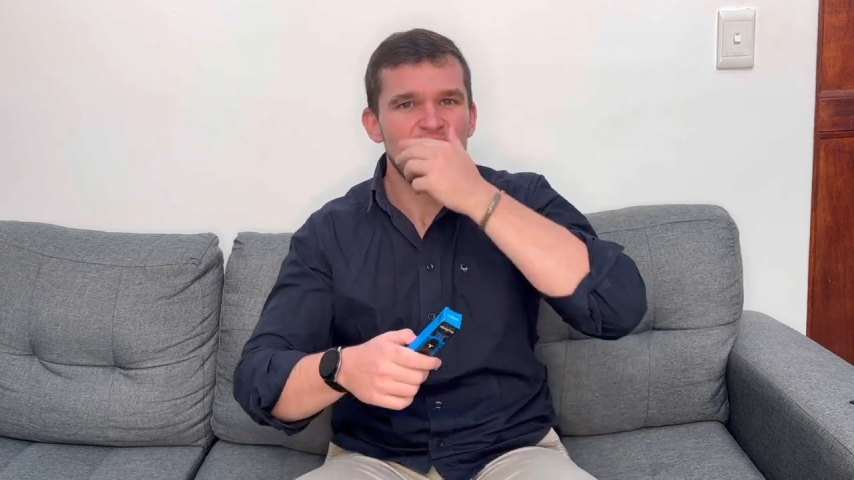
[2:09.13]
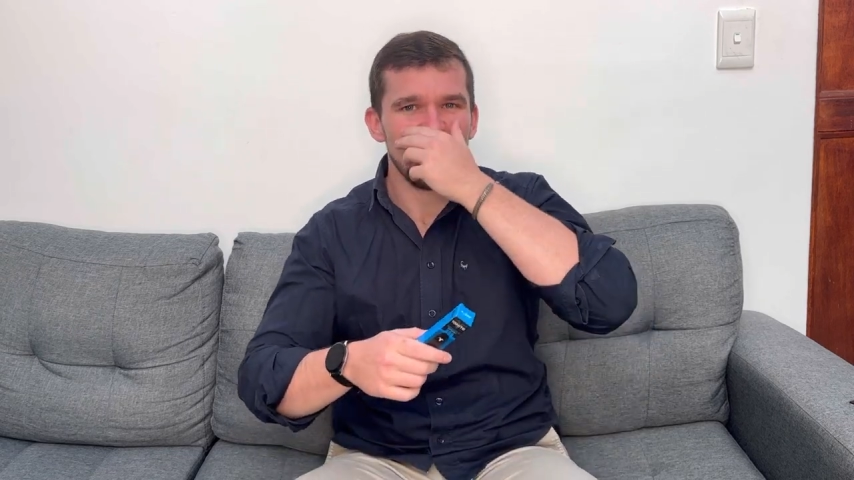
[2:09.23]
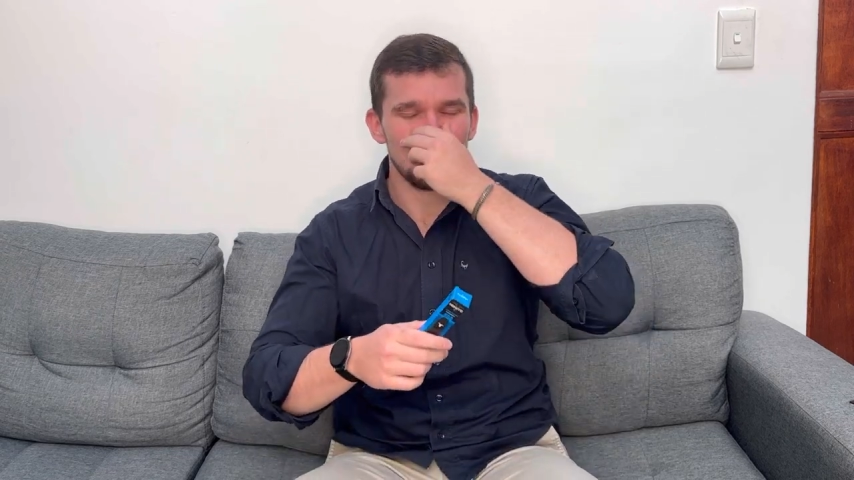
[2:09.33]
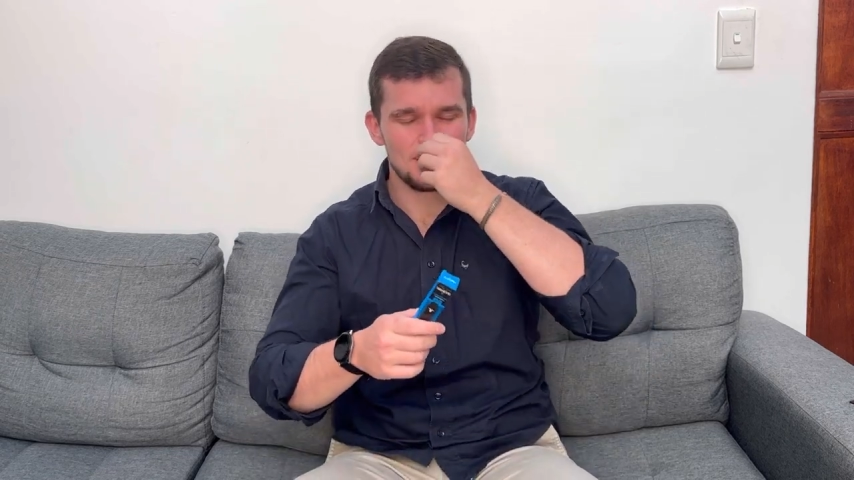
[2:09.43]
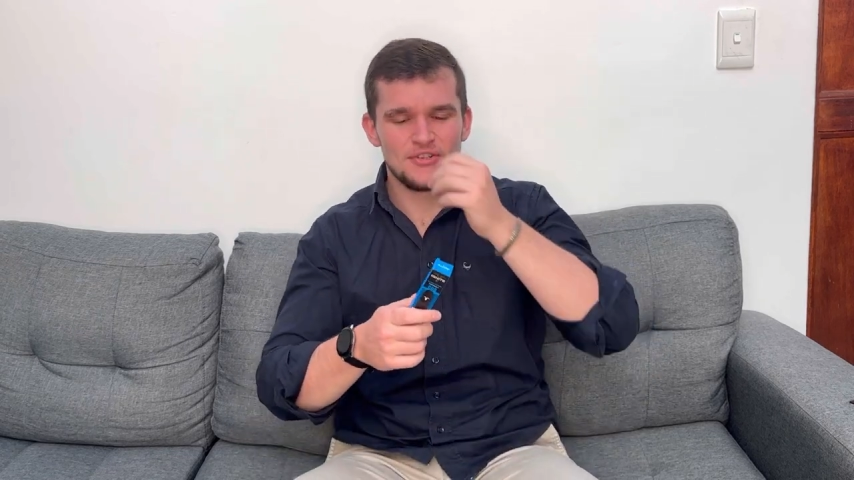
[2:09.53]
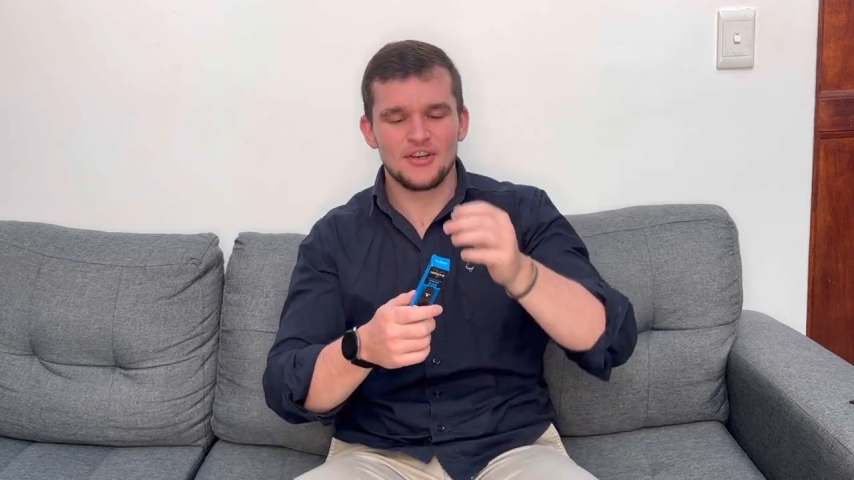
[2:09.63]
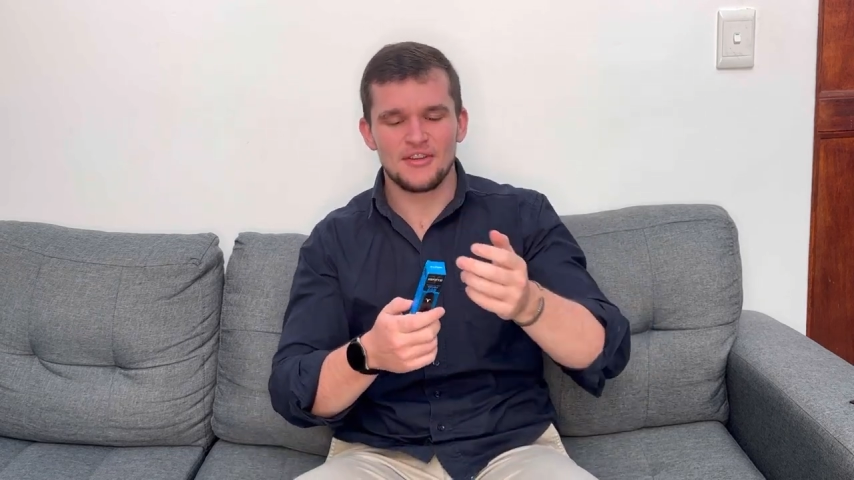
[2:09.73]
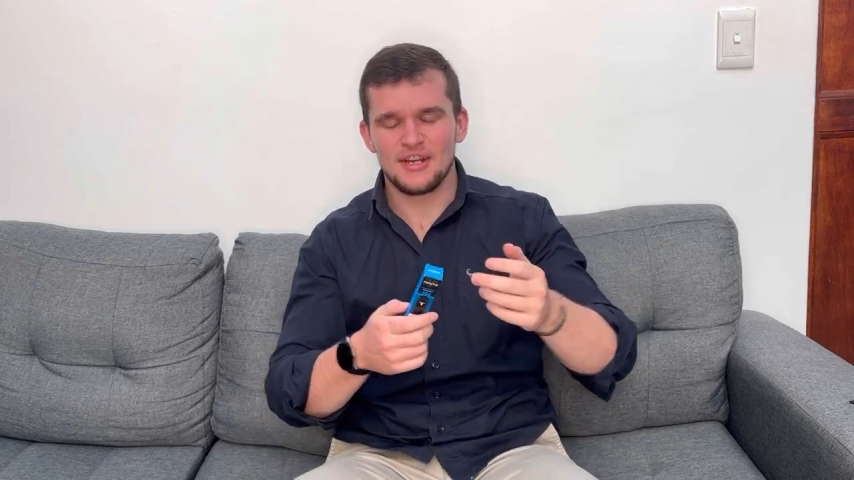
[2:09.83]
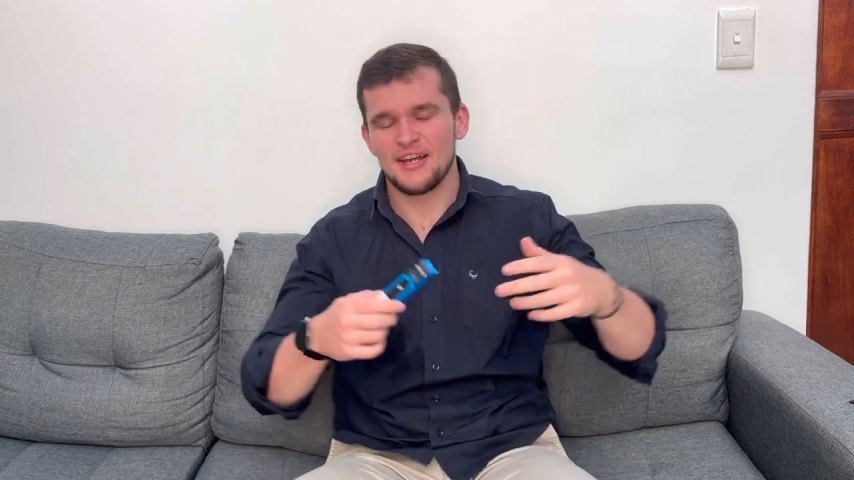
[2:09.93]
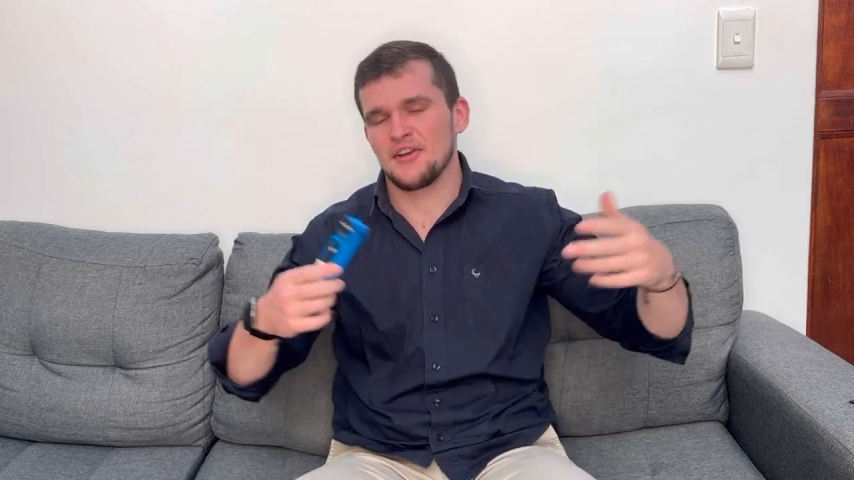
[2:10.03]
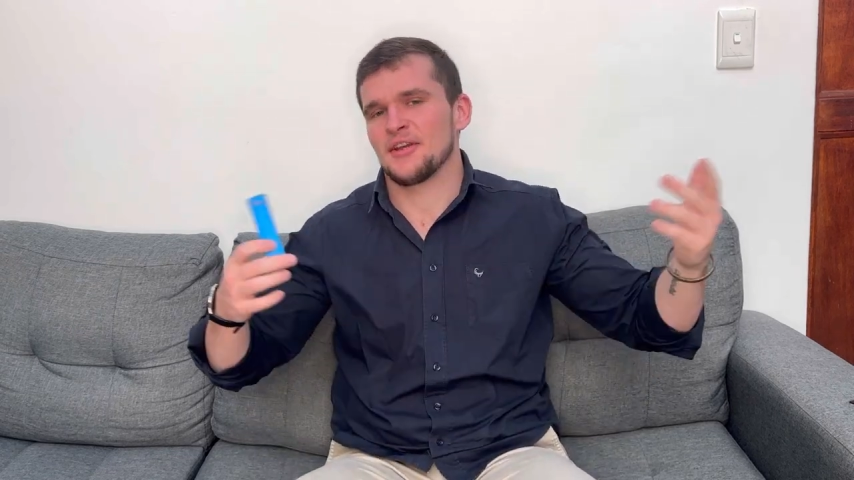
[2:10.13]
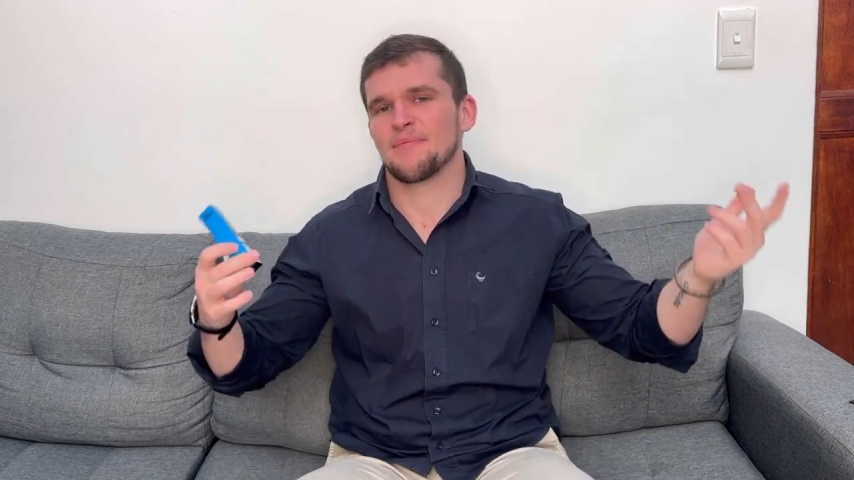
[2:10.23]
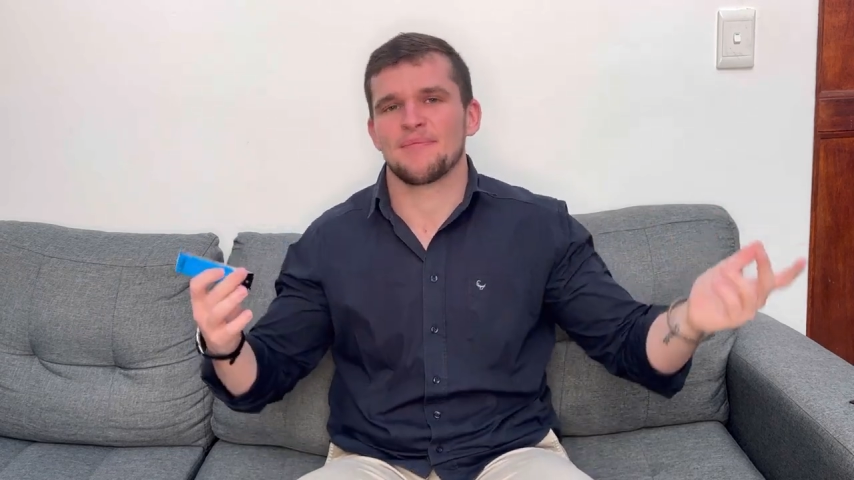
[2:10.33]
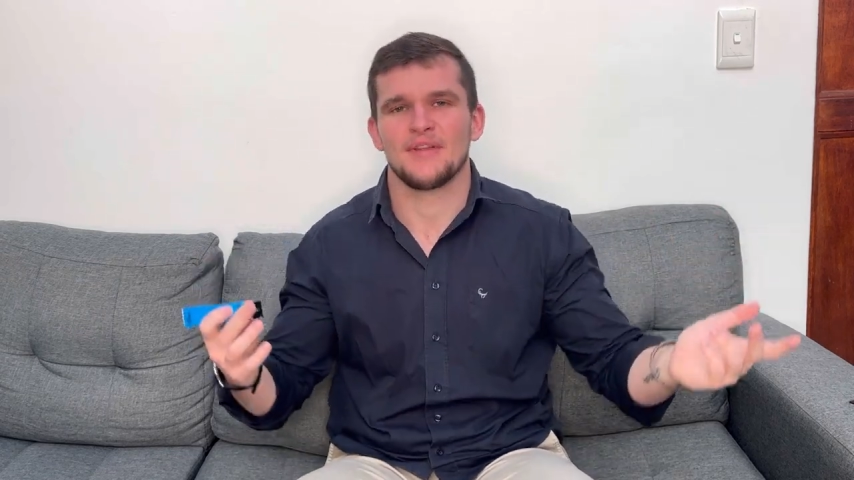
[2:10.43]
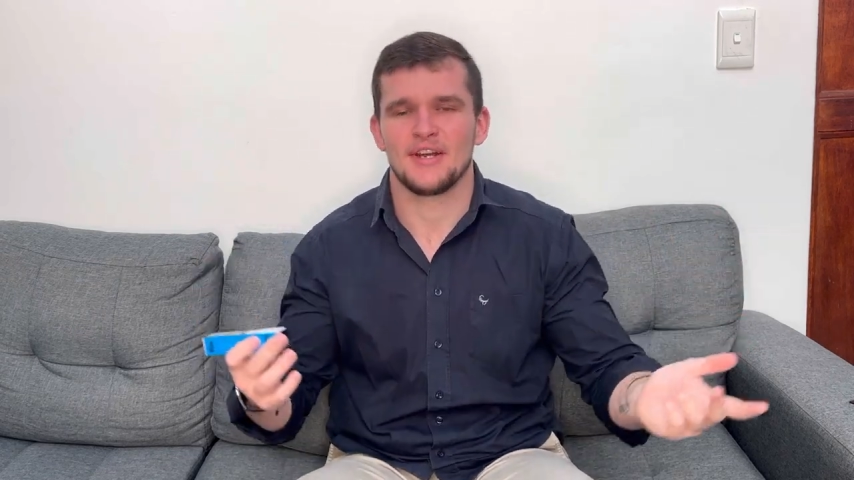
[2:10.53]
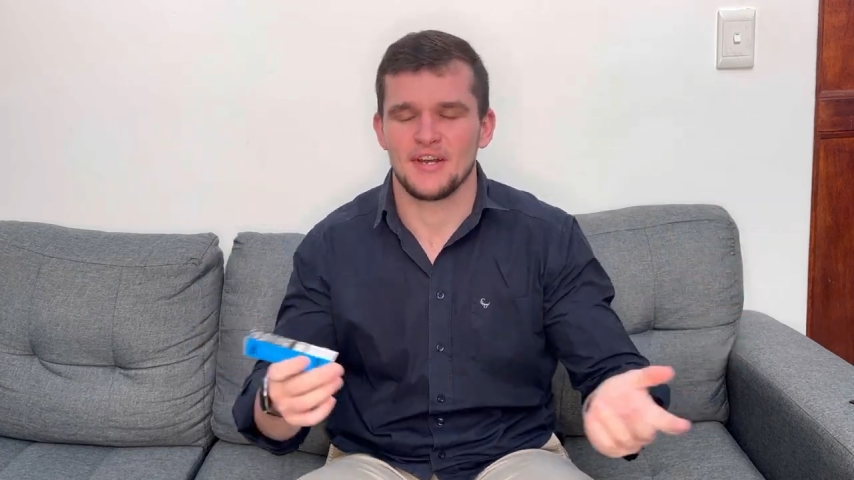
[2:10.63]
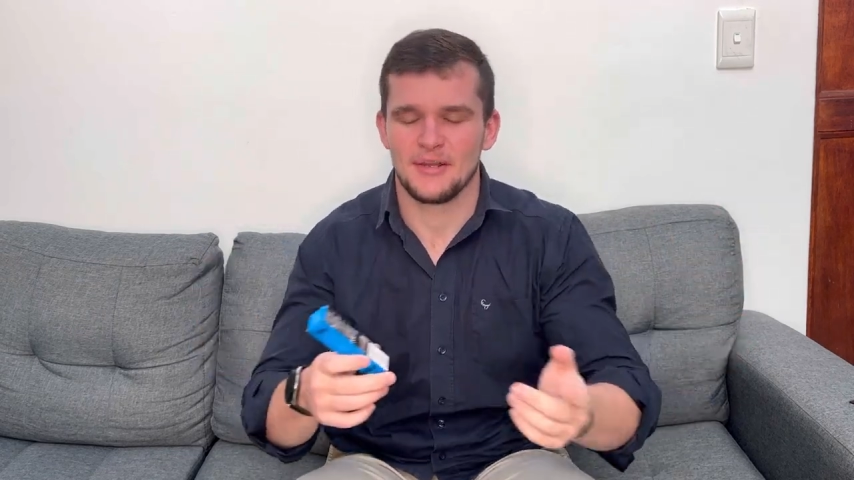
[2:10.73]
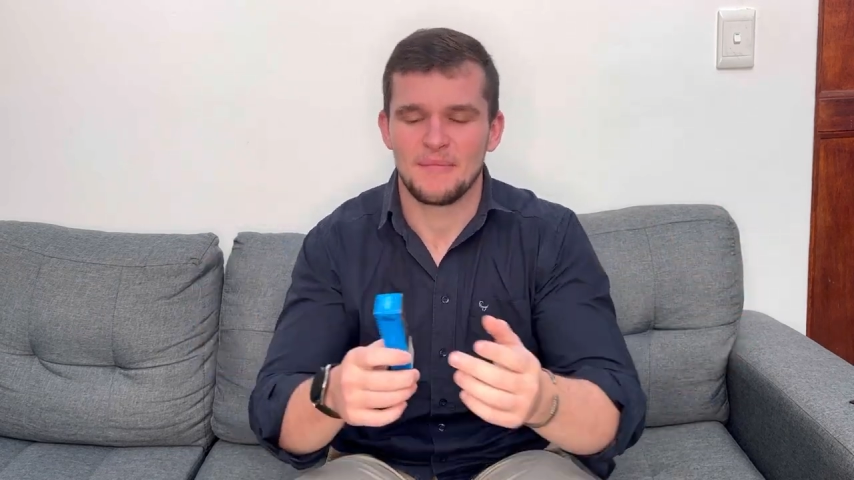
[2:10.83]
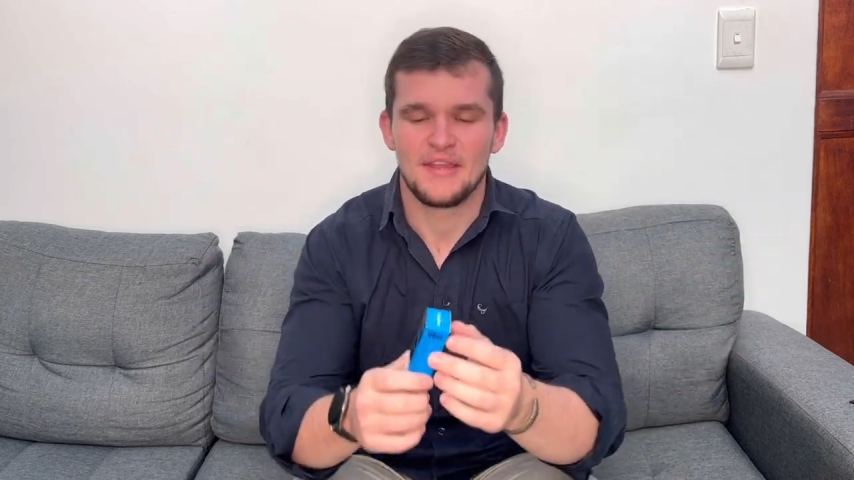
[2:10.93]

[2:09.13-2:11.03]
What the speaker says: how strong. I don't know